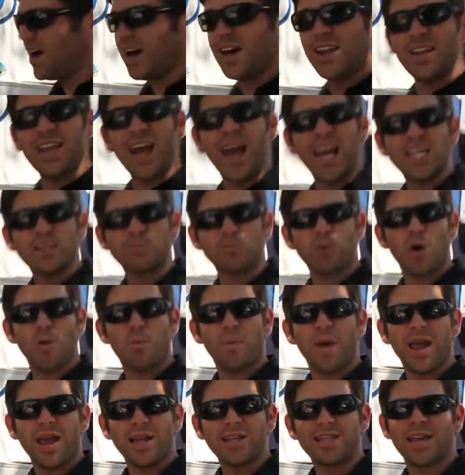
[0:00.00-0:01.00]
a nice
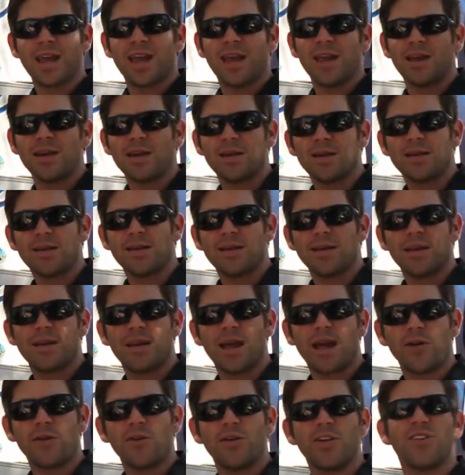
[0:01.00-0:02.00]
propane tank.
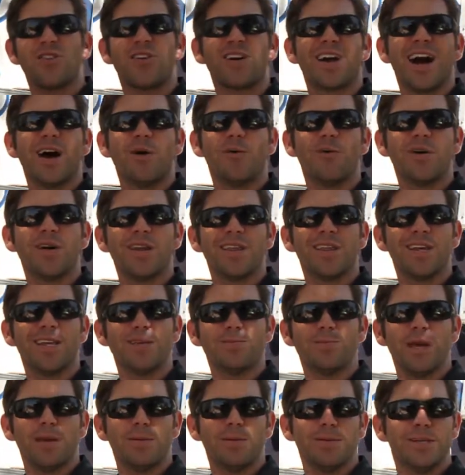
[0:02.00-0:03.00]
Not only do I got one of
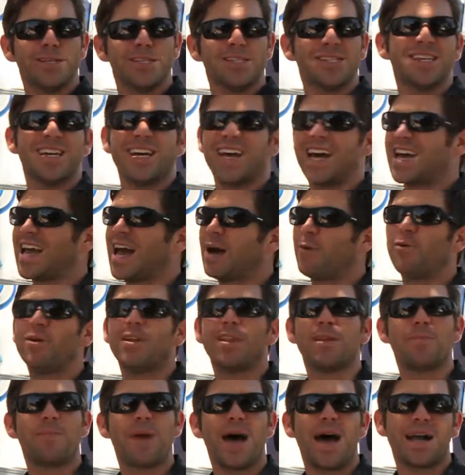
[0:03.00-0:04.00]
these babies, I got
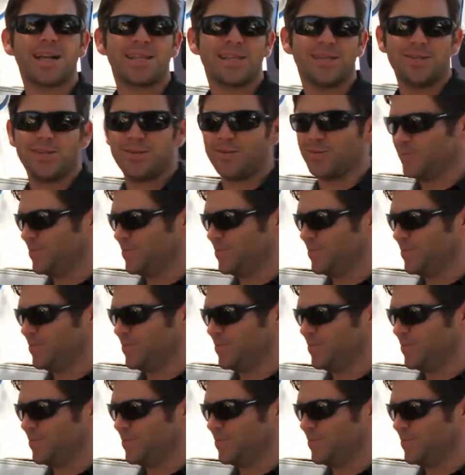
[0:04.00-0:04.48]
one in the back too.